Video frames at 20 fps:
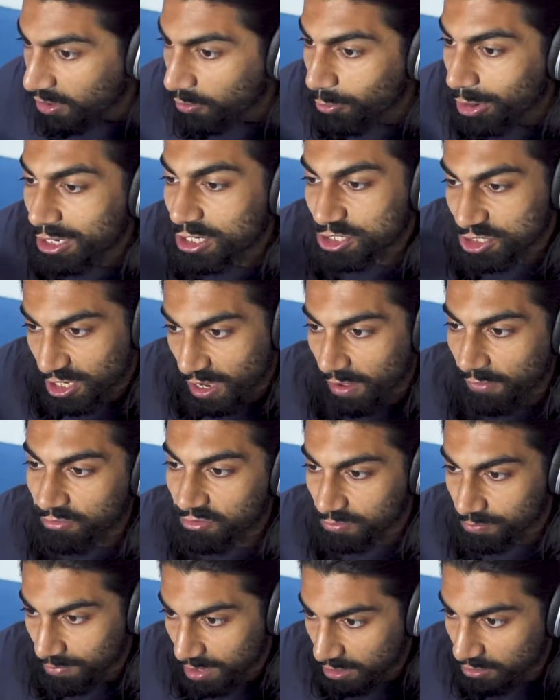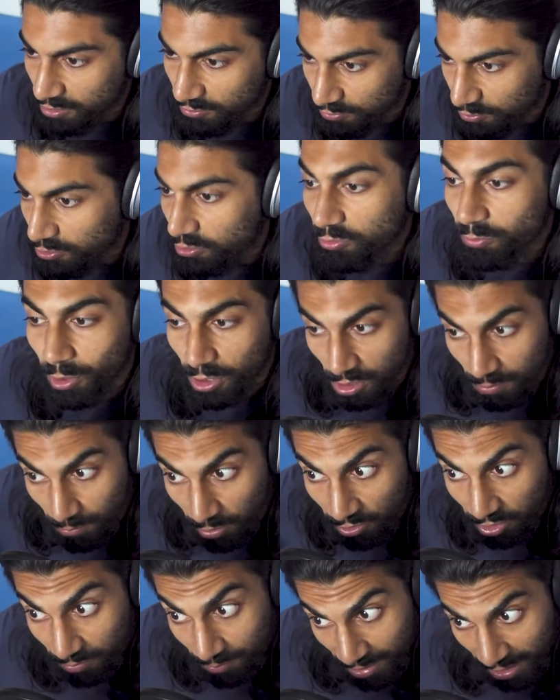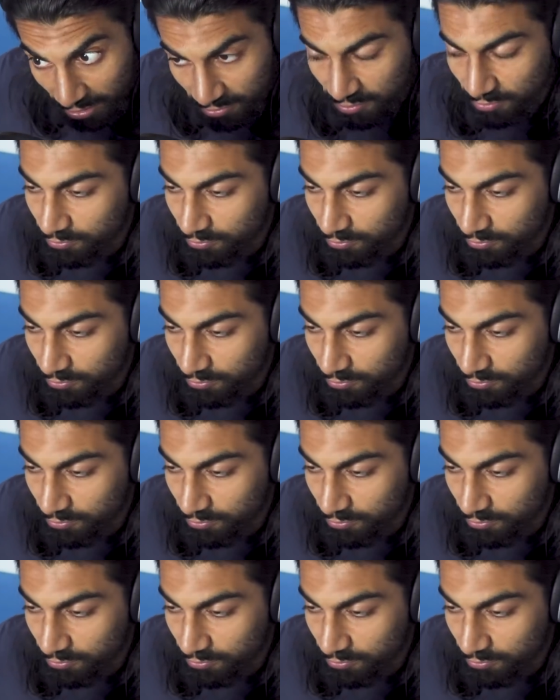when chefs made the food, when your mother makes the